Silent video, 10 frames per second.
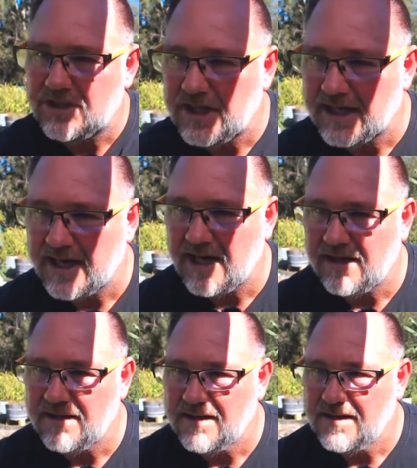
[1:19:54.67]
check
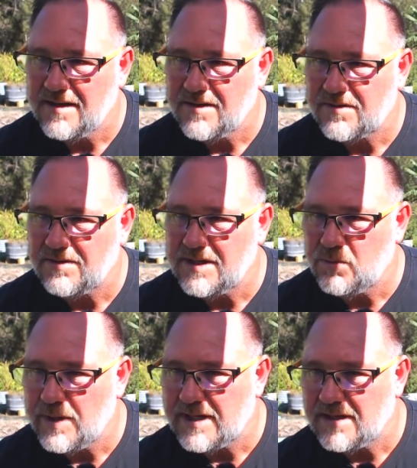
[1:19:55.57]
out. three
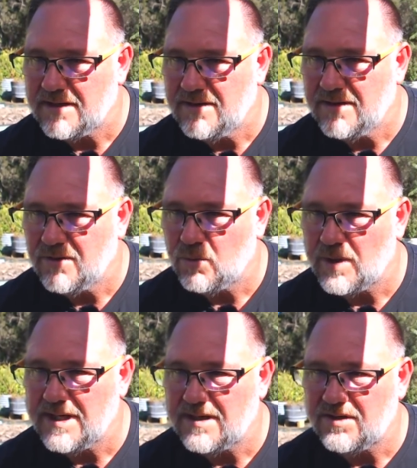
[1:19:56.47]
wicked
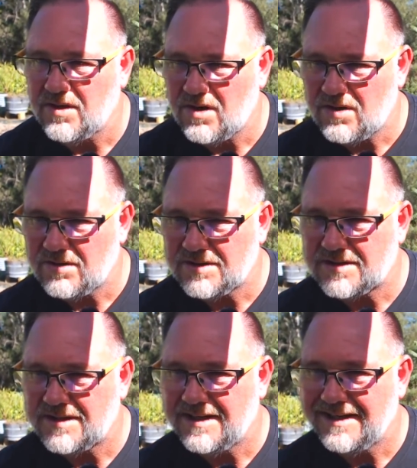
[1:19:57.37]
wiener
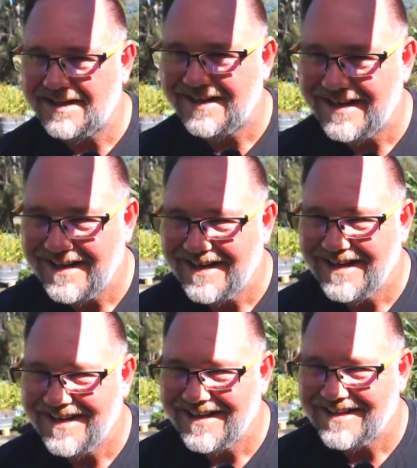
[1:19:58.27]
dogs.
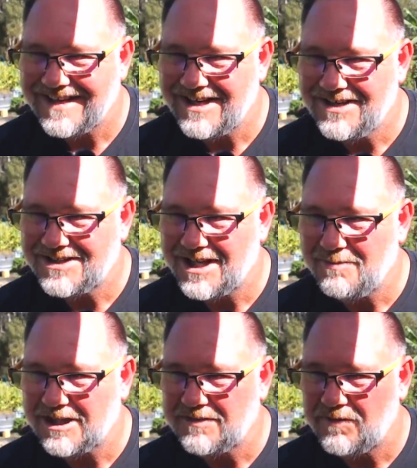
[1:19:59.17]
Thank you so
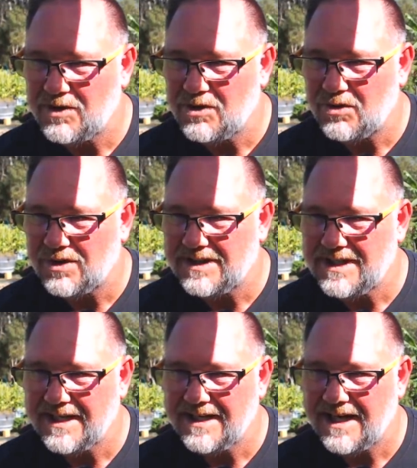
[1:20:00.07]
much for your
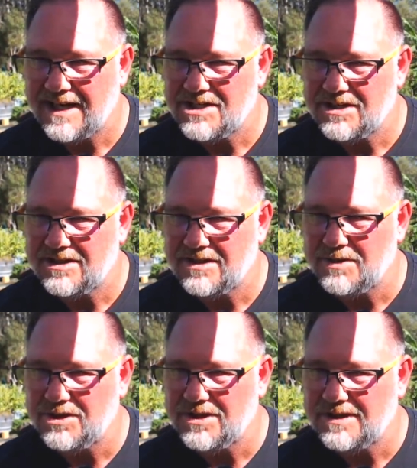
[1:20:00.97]
dedication to
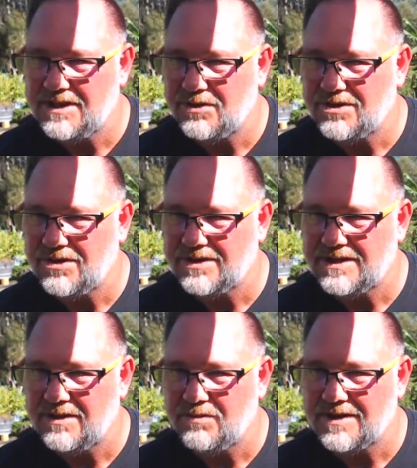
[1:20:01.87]
producing your
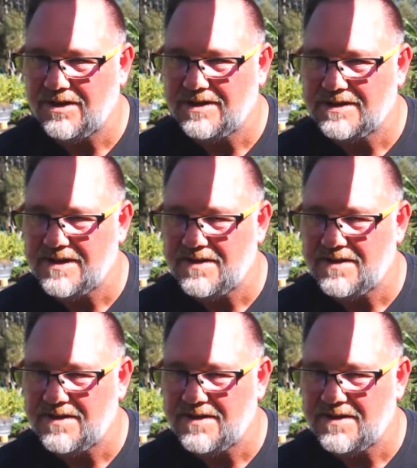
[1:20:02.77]
content with honest